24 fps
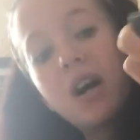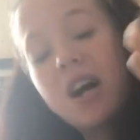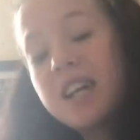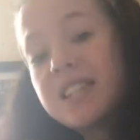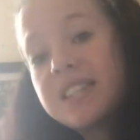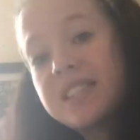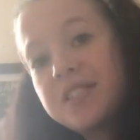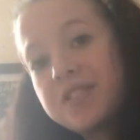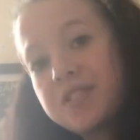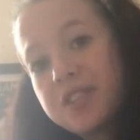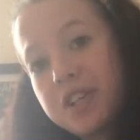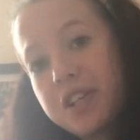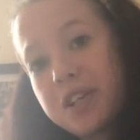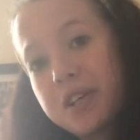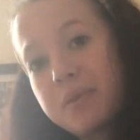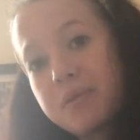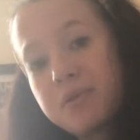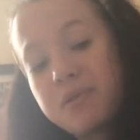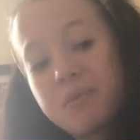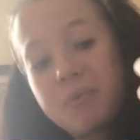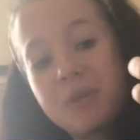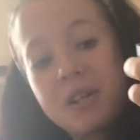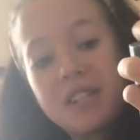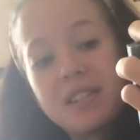I didn't think it
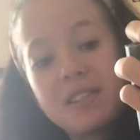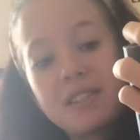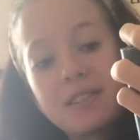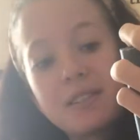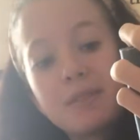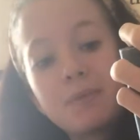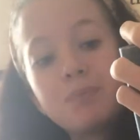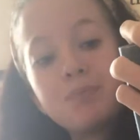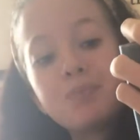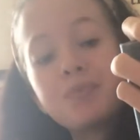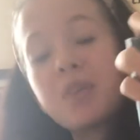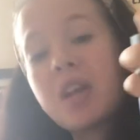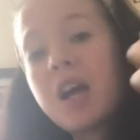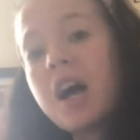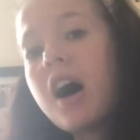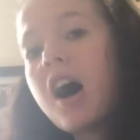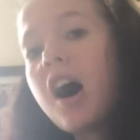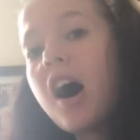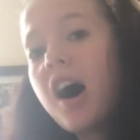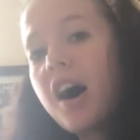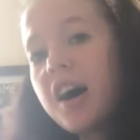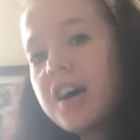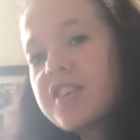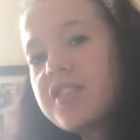was amazing.
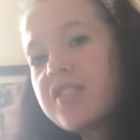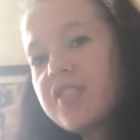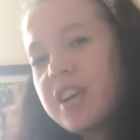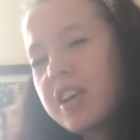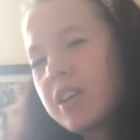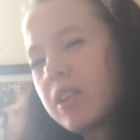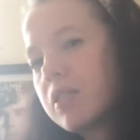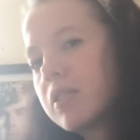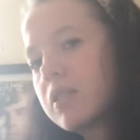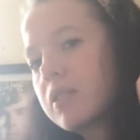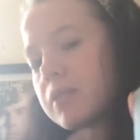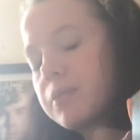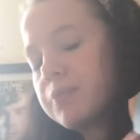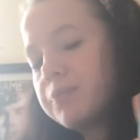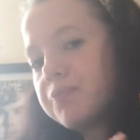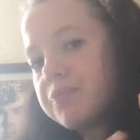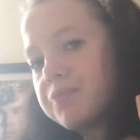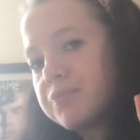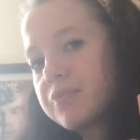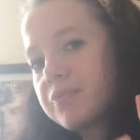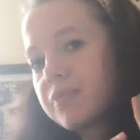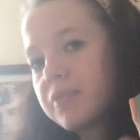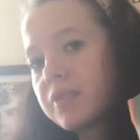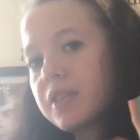I think,
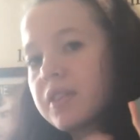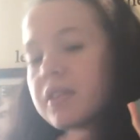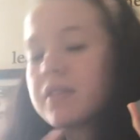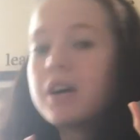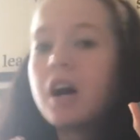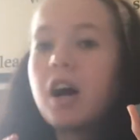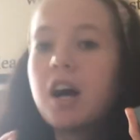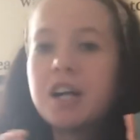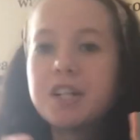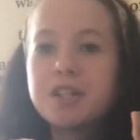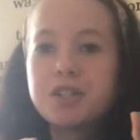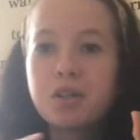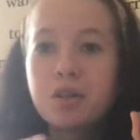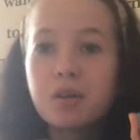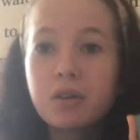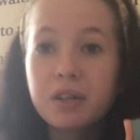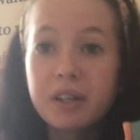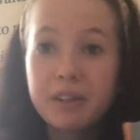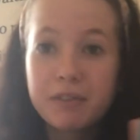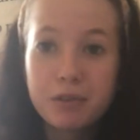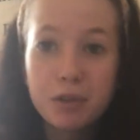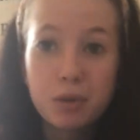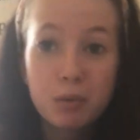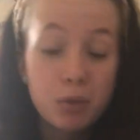
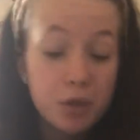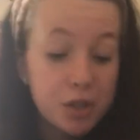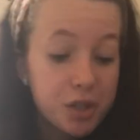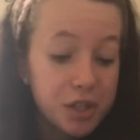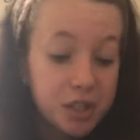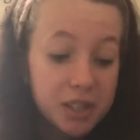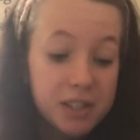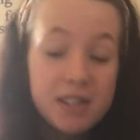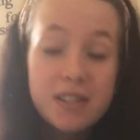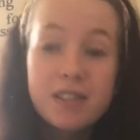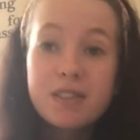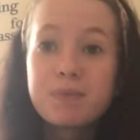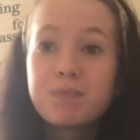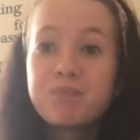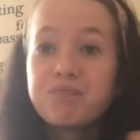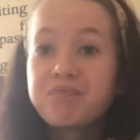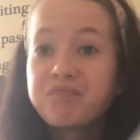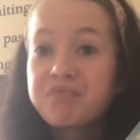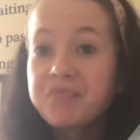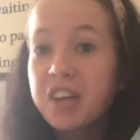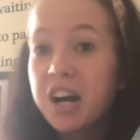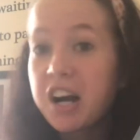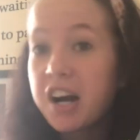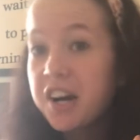ichoc, if you're watching this,
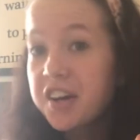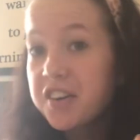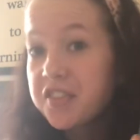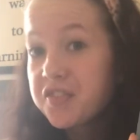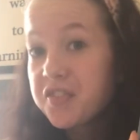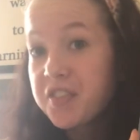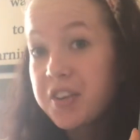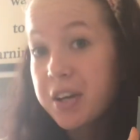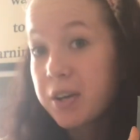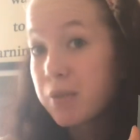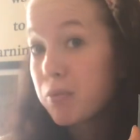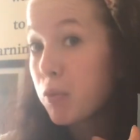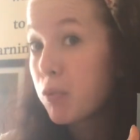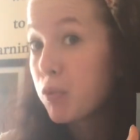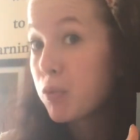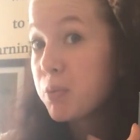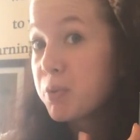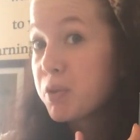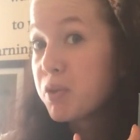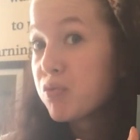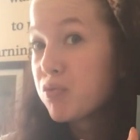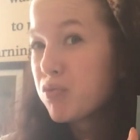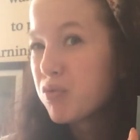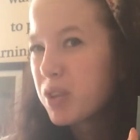I think what
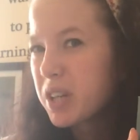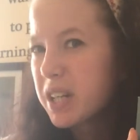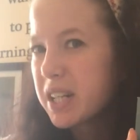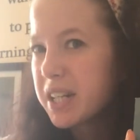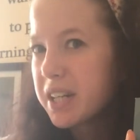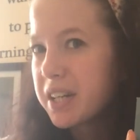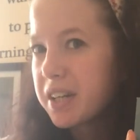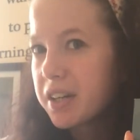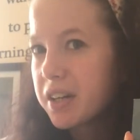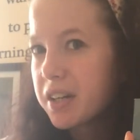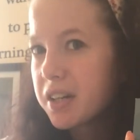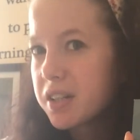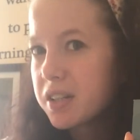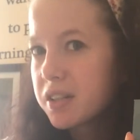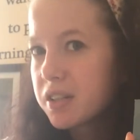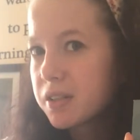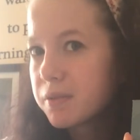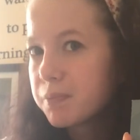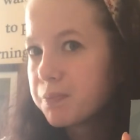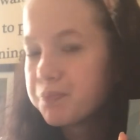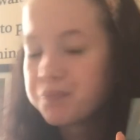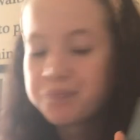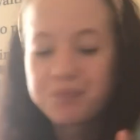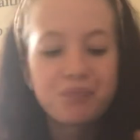would be really good
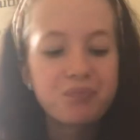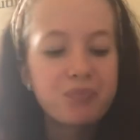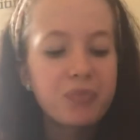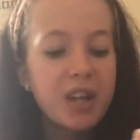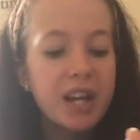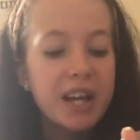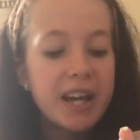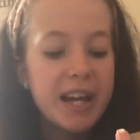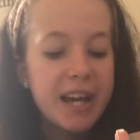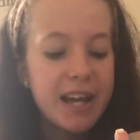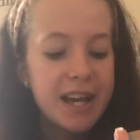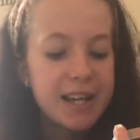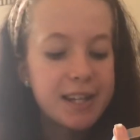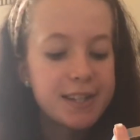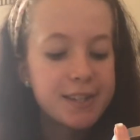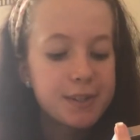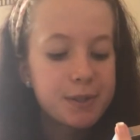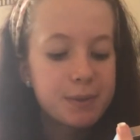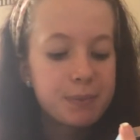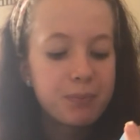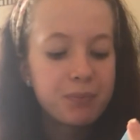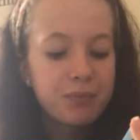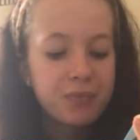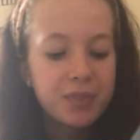
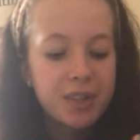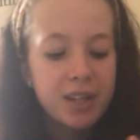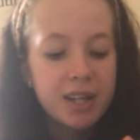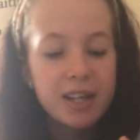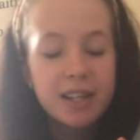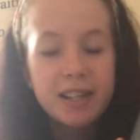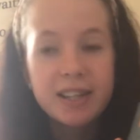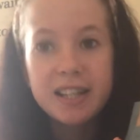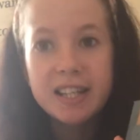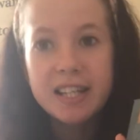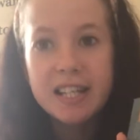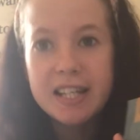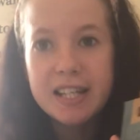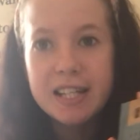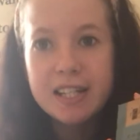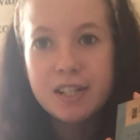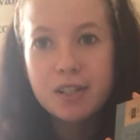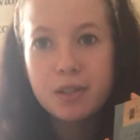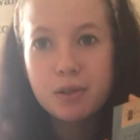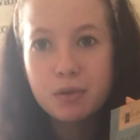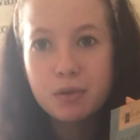is these